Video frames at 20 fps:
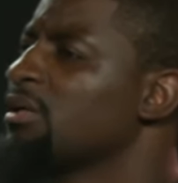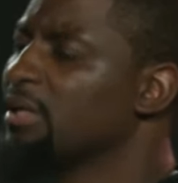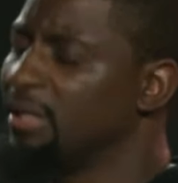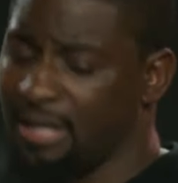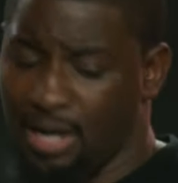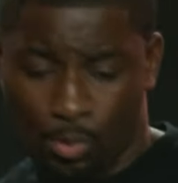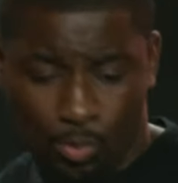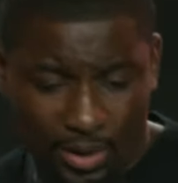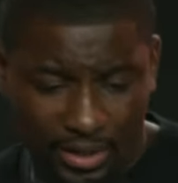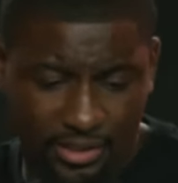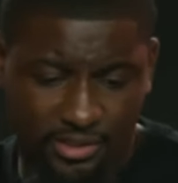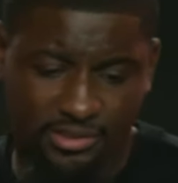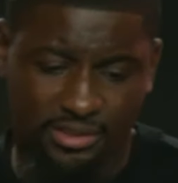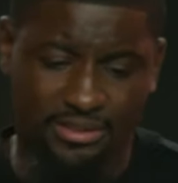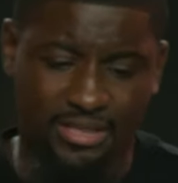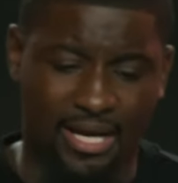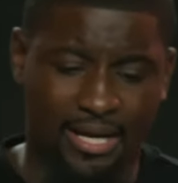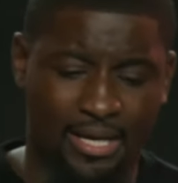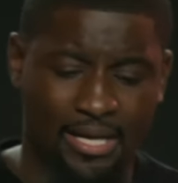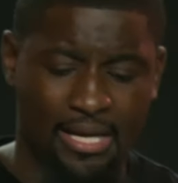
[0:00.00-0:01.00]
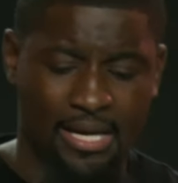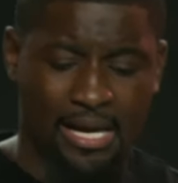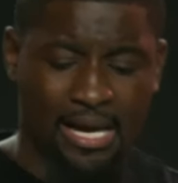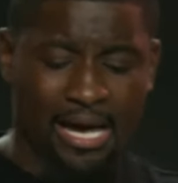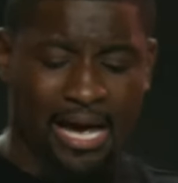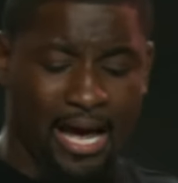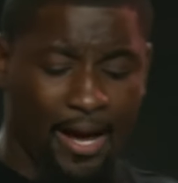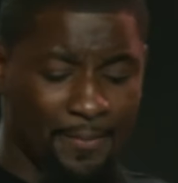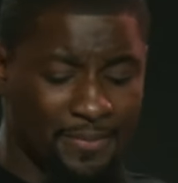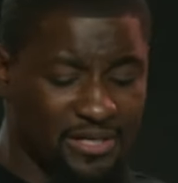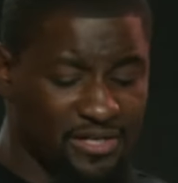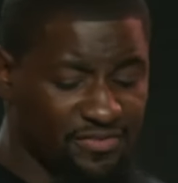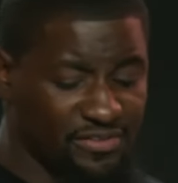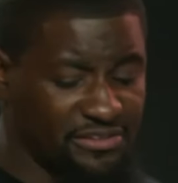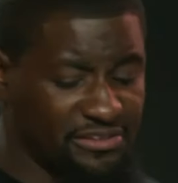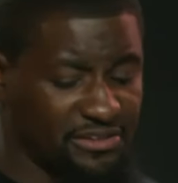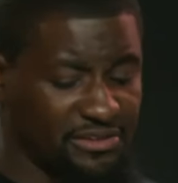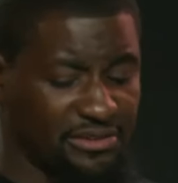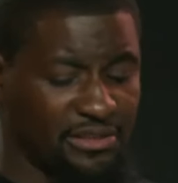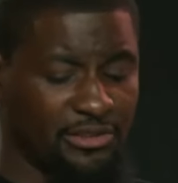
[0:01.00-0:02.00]
And I wonder today how many of us
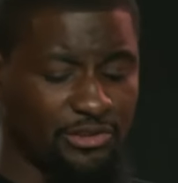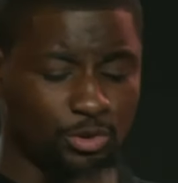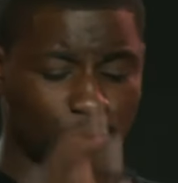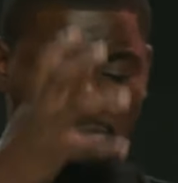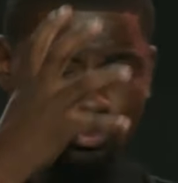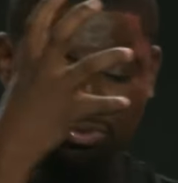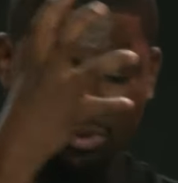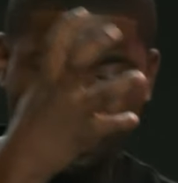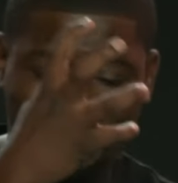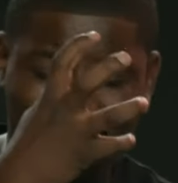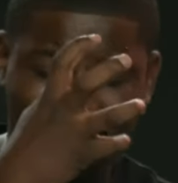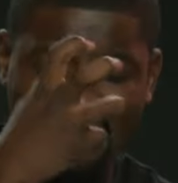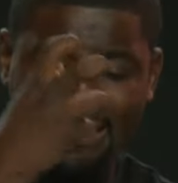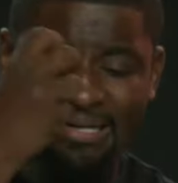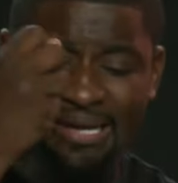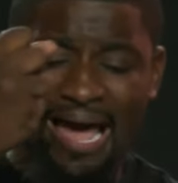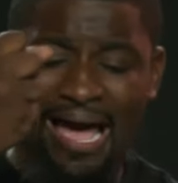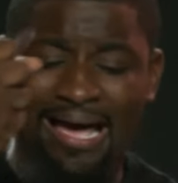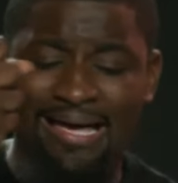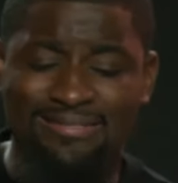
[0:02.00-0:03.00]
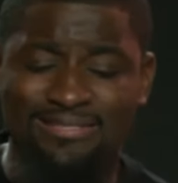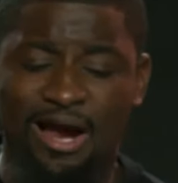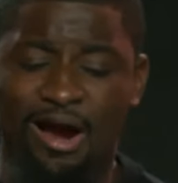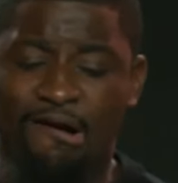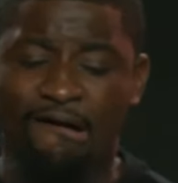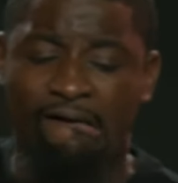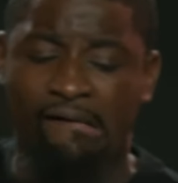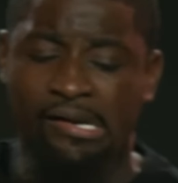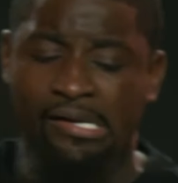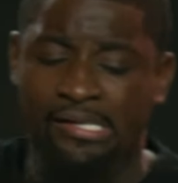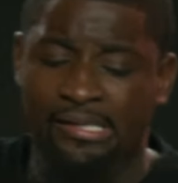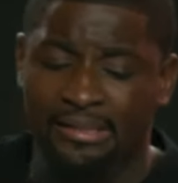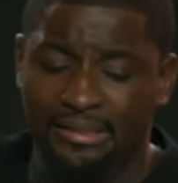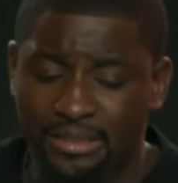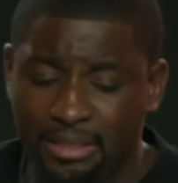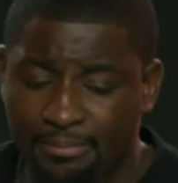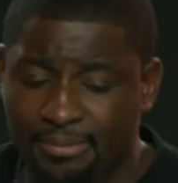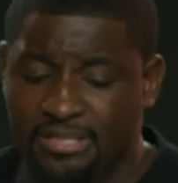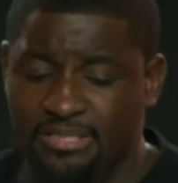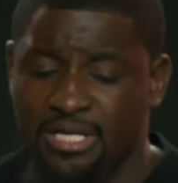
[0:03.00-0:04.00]
just need to recognize our
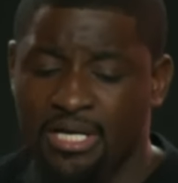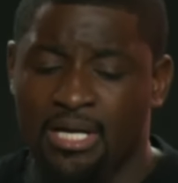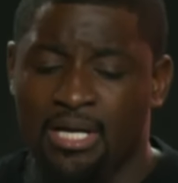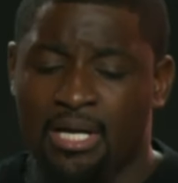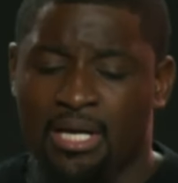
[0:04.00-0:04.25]
limits?